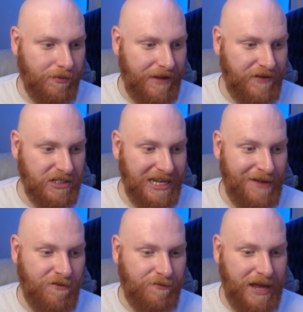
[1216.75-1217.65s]
They finished
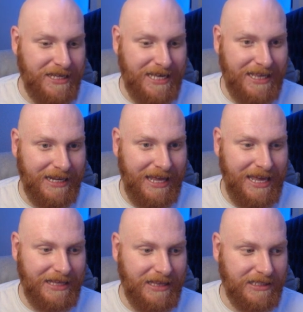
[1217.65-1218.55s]
11th place in the
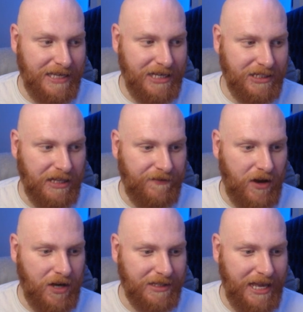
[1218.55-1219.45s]
league this season in the
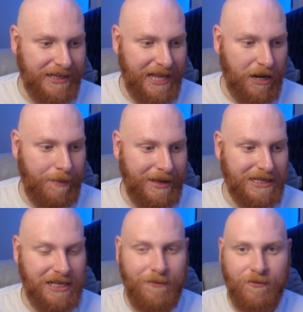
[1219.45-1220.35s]
first league. They are the
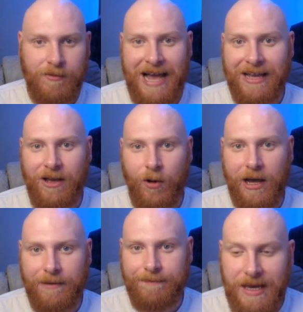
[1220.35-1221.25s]
biggest club from Angola.